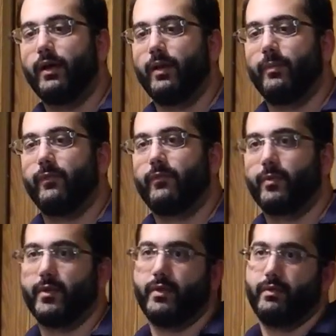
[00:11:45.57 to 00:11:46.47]
um,
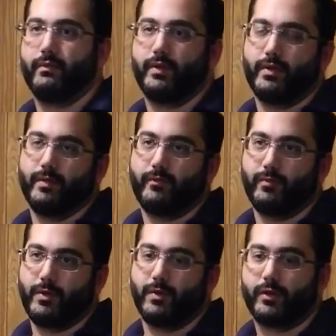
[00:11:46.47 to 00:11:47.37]
from, the, uh,
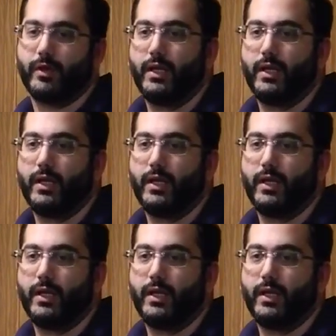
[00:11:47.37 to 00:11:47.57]
from New York.